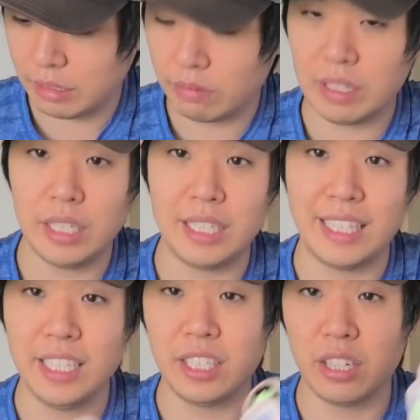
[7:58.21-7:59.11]

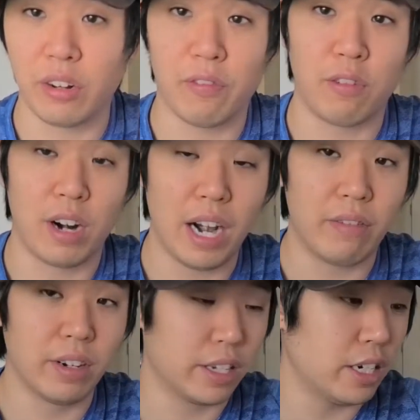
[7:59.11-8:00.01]
these took
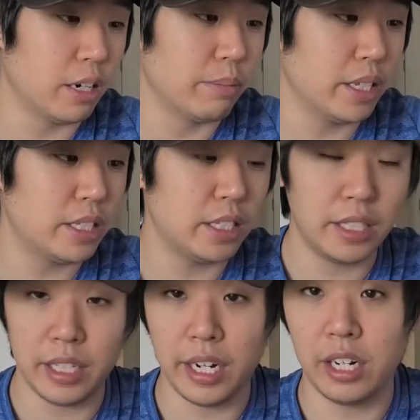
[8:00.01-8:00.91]
forever to come. This is
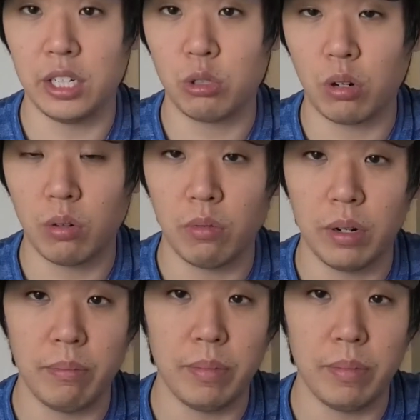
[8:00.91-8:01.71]
the Air Jordan 1